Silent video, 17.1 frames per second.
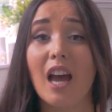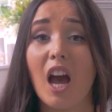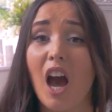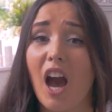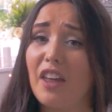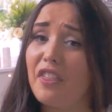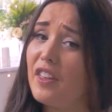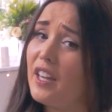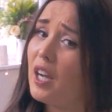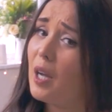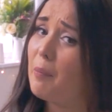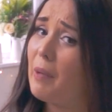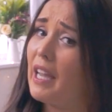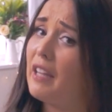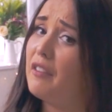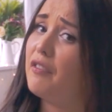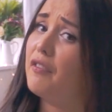I think I
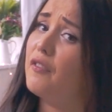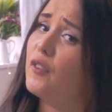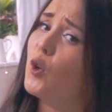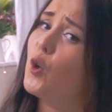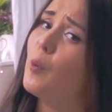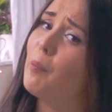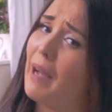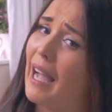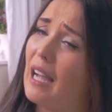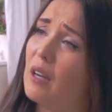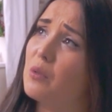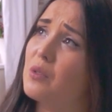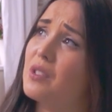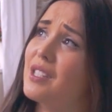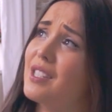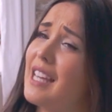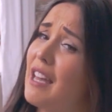paid
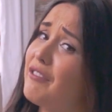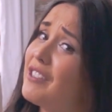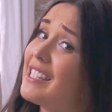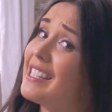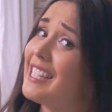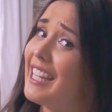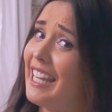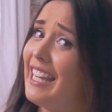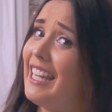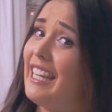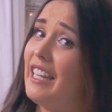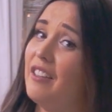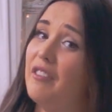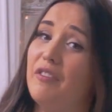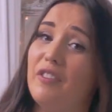£4.17